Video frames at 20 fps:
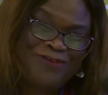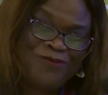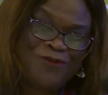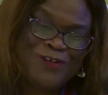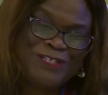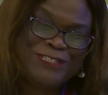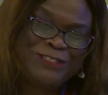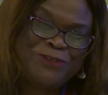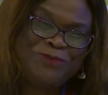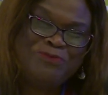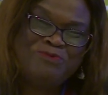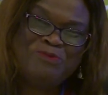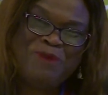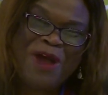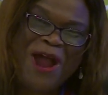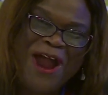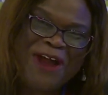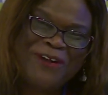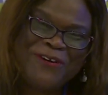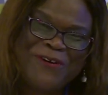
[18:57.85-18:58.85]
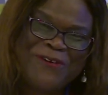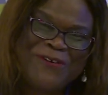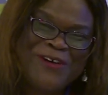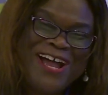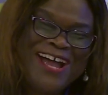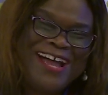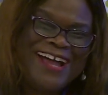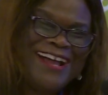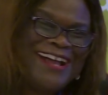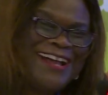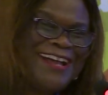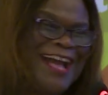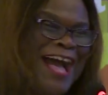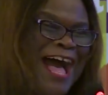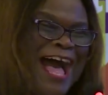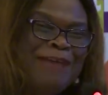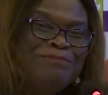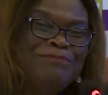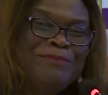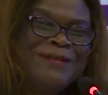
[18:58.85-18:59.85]
for tomorrow."
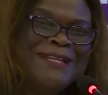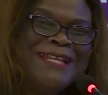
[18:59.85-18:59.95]
God